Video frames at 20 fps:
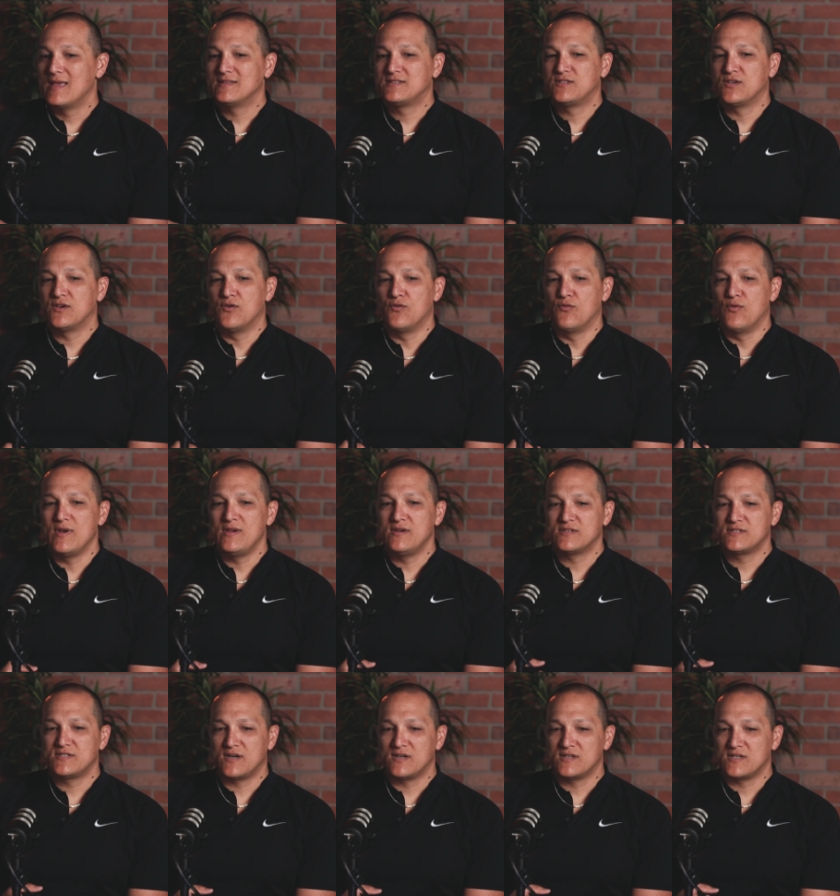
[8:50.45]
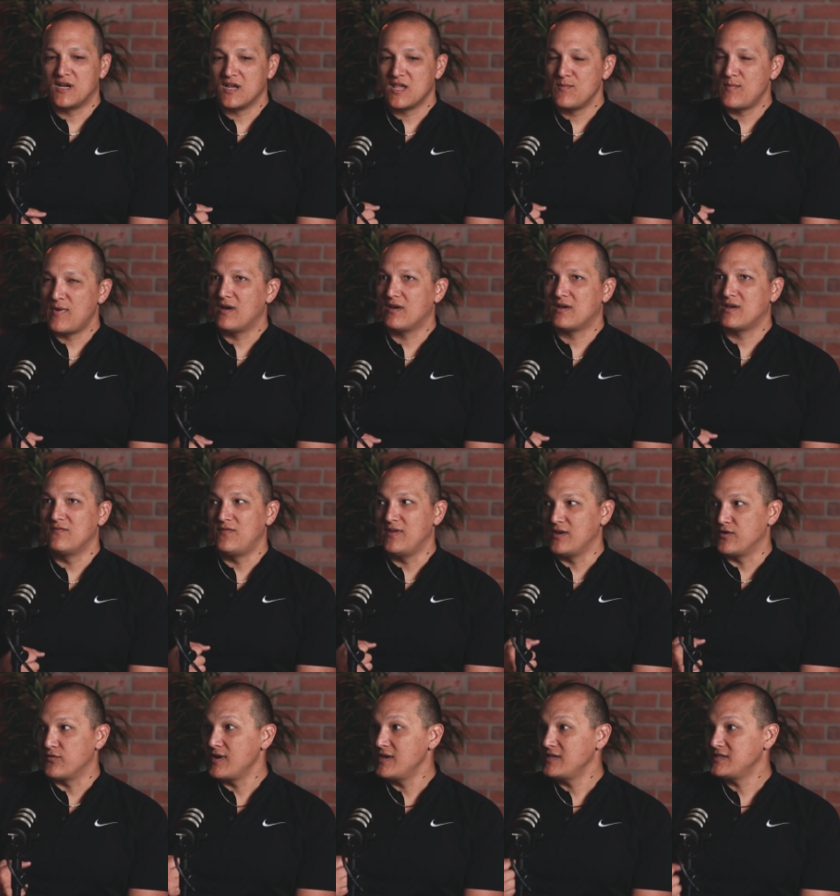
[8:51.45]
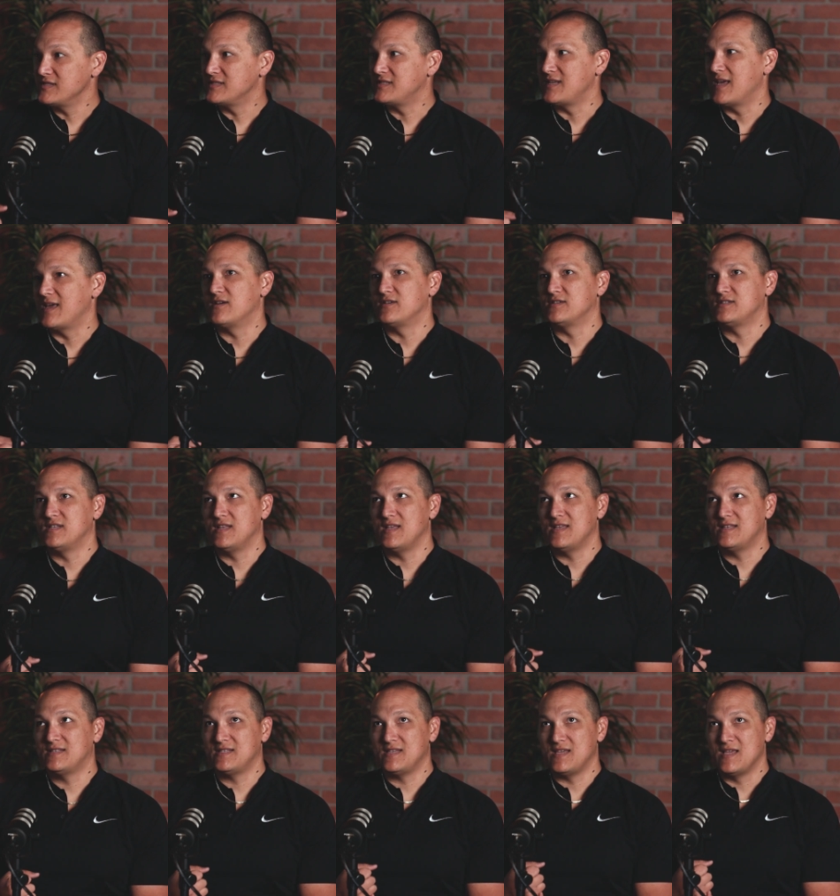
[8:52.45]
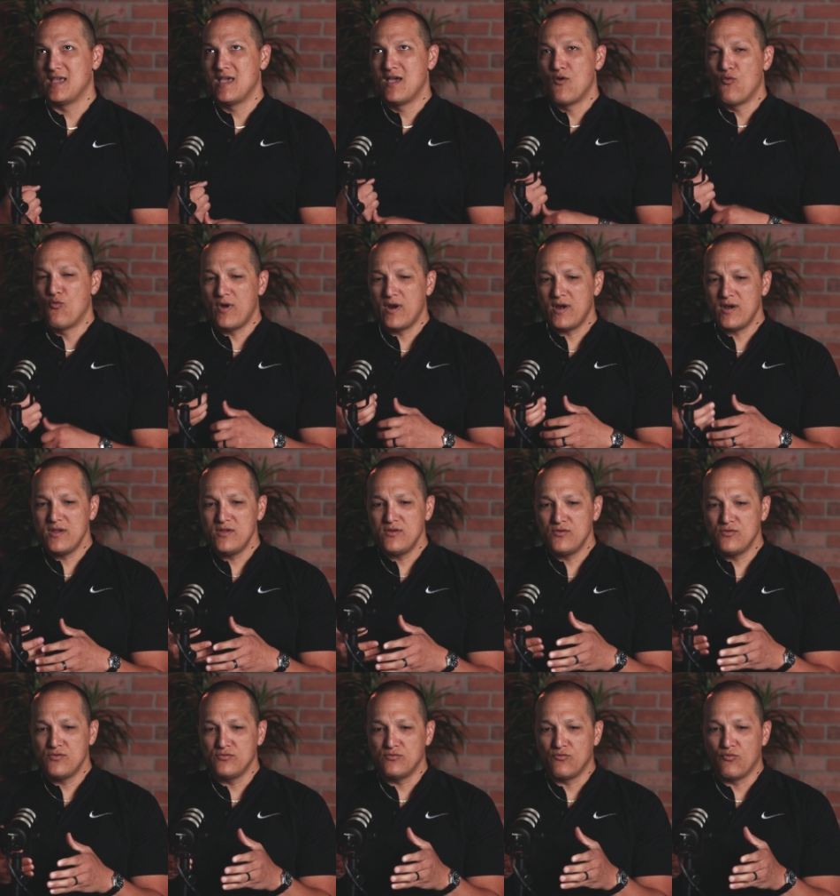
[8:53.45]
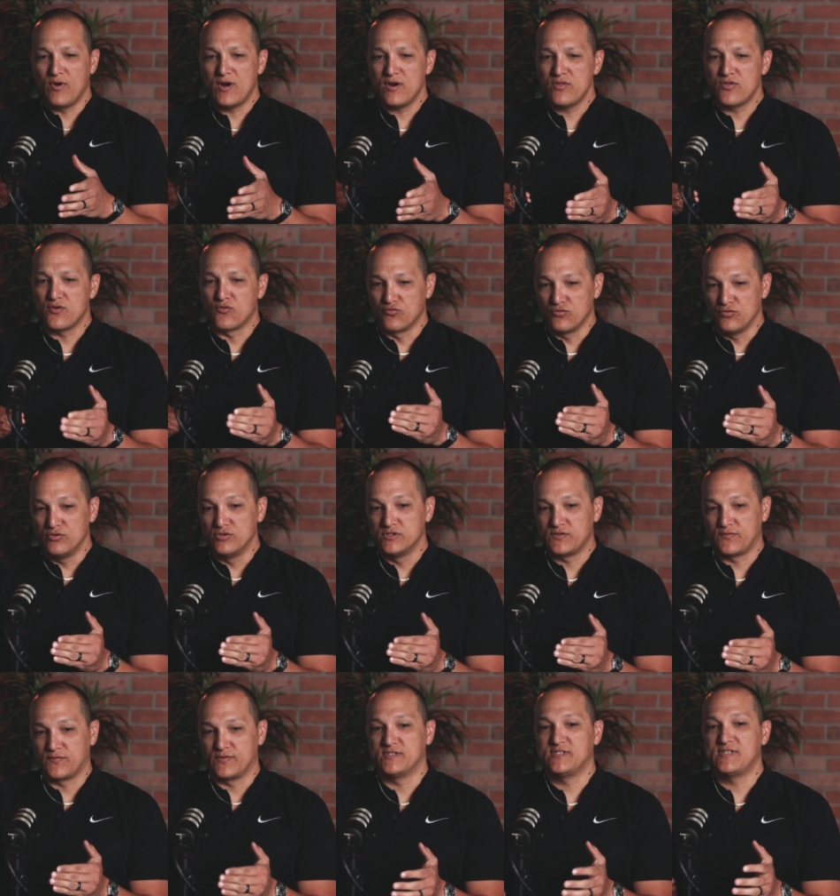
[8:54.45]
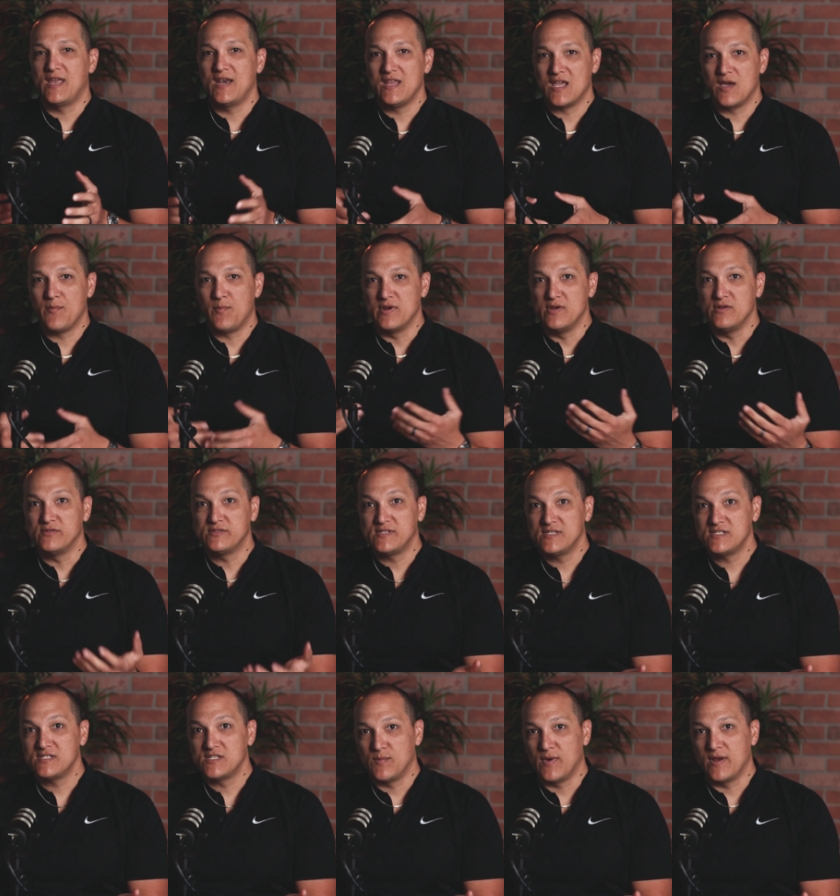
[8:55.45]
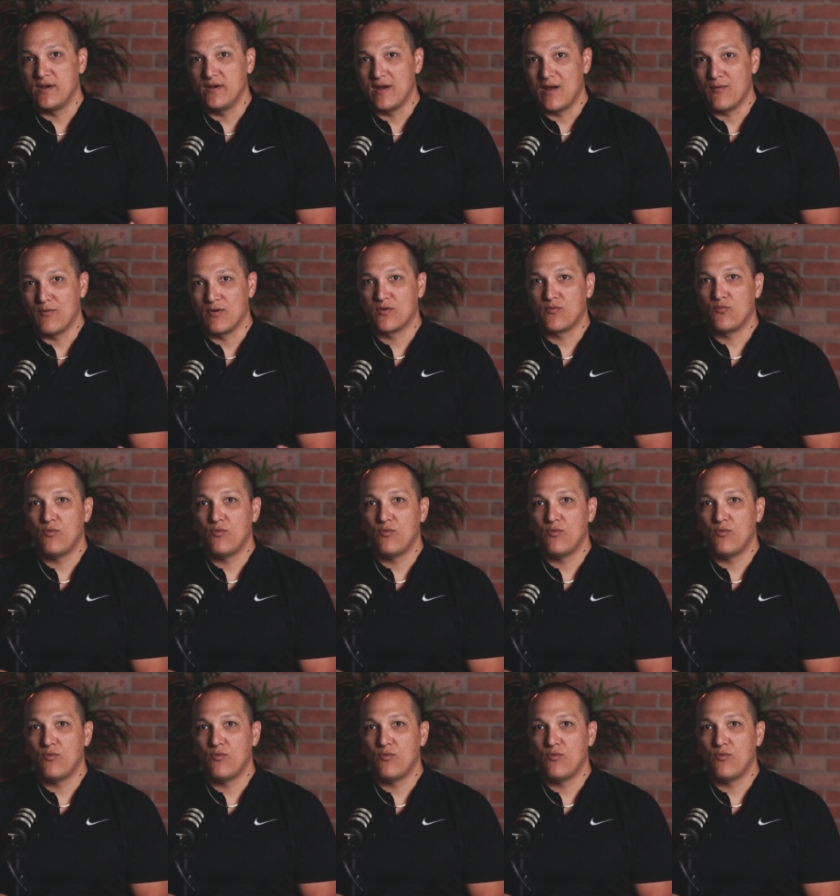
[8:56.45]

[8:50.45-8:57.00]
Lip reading: And so when you start talking about configuration standards, it's what are the rules for setting up a new system on your network?